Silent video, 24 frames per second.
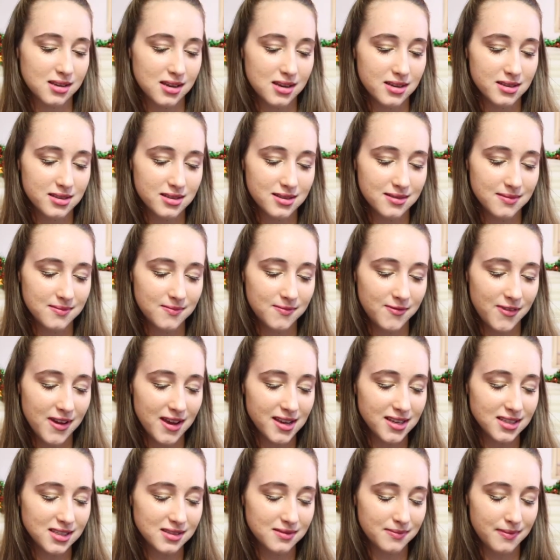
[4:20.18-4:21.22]
It's a
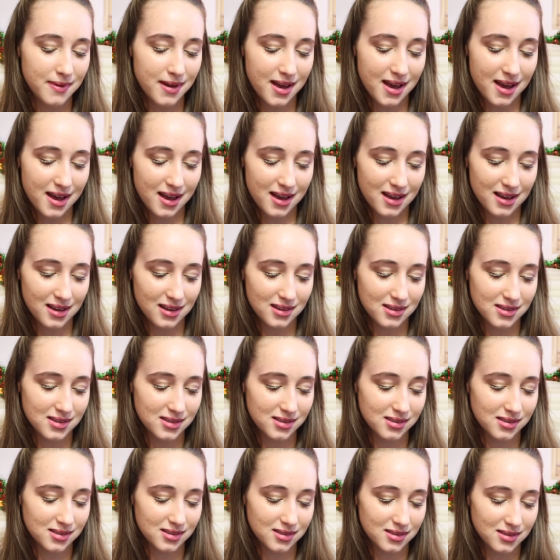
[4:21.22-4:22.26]
face mask.
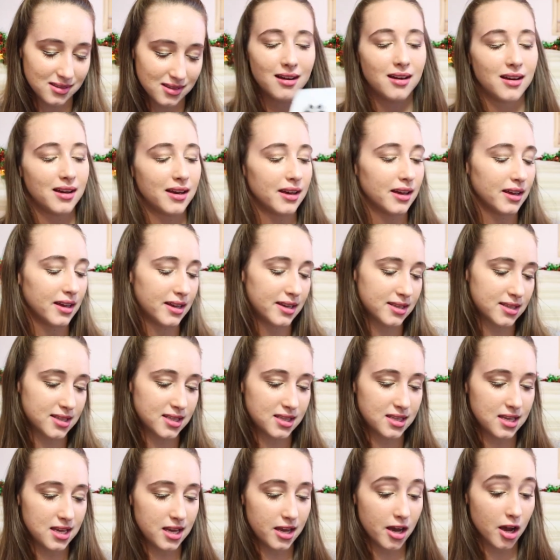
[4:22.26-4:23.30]
It's
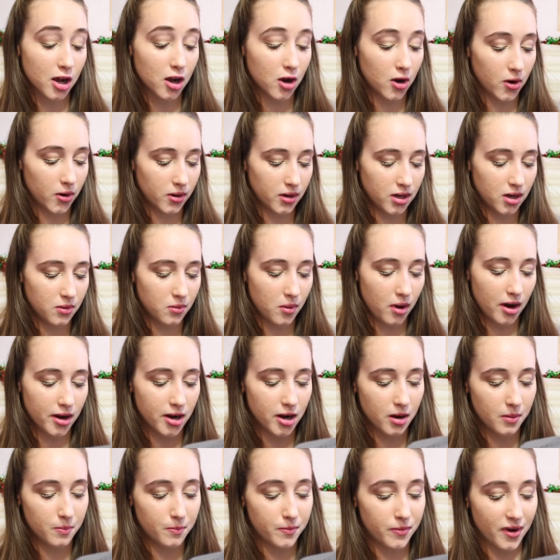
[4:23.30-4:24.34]
the coconut
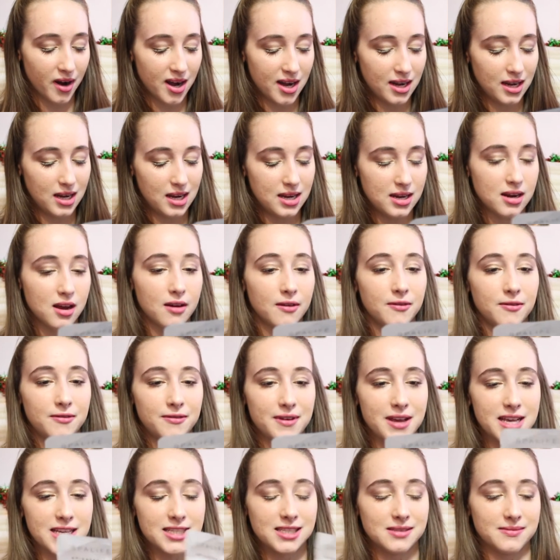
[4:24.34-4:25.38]
water brightening
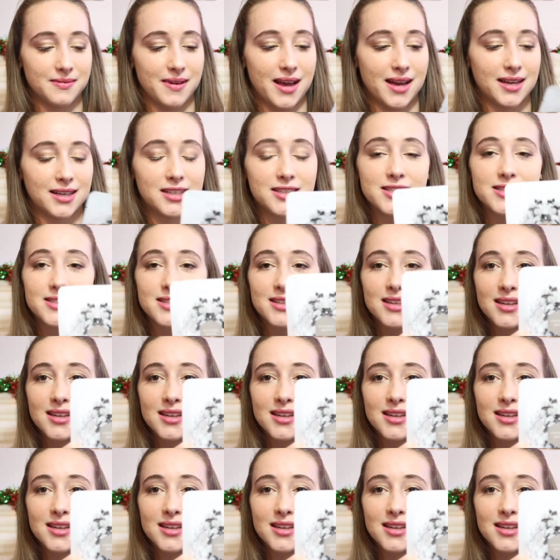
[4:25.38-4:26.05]
face mask.